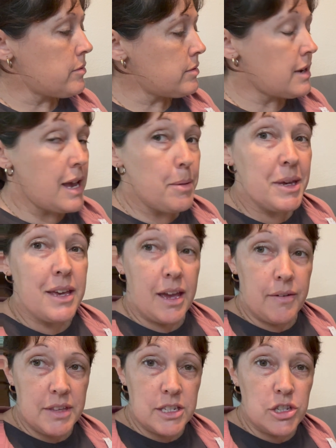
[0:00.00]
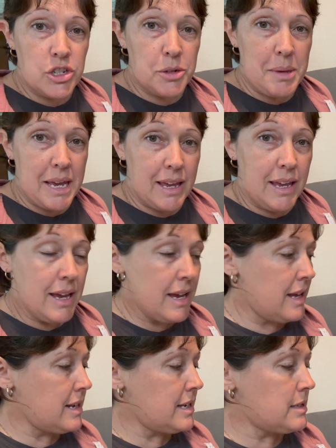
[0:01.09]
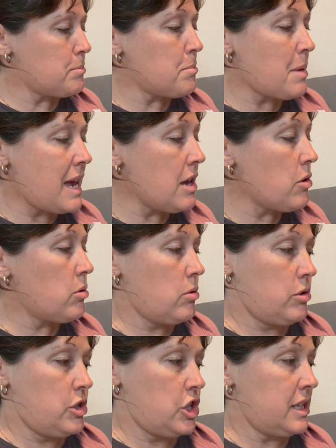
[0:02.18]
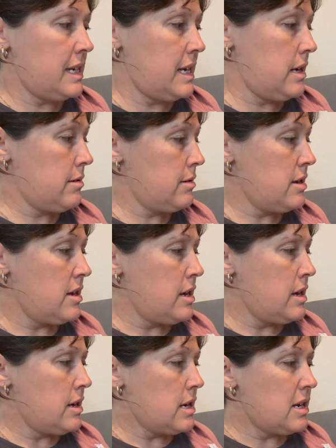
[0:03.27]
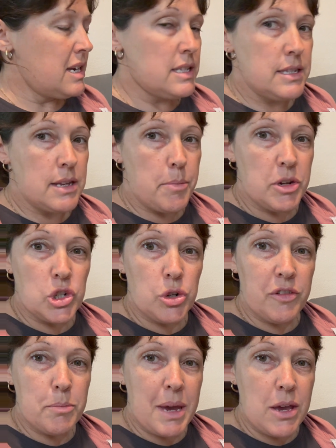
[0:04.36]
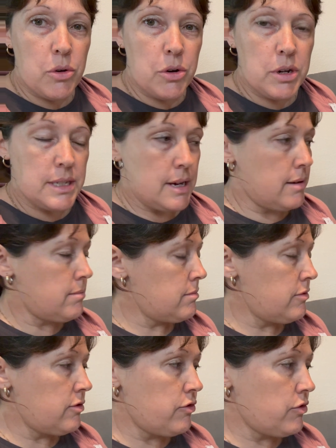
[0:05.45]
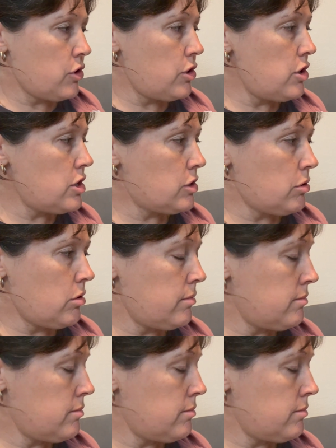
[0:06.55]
neighbor gave this to me. It is mayhaw jelly. I'm not sure if mayhaw is a fruit or...